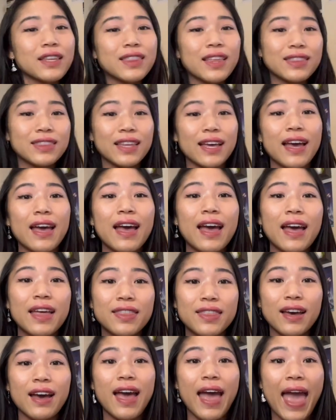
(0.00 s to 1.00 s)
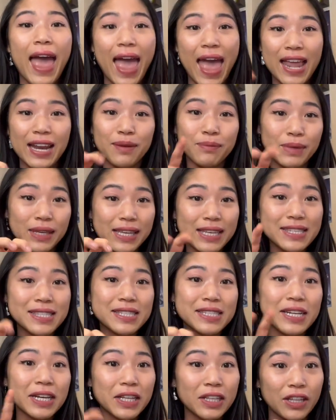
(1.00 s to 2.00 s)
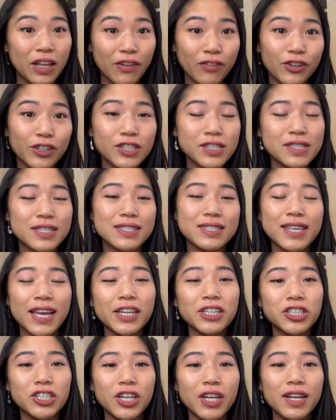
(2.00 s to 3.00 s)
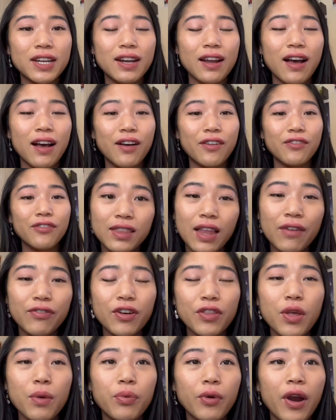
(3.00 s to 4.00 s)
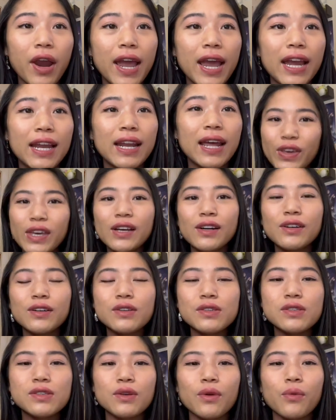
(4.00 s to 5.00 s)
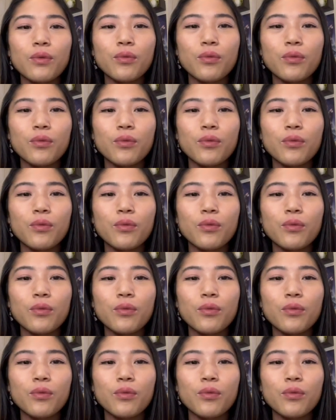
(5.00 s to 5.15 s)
that the enemies to lovers section of On the Brain feels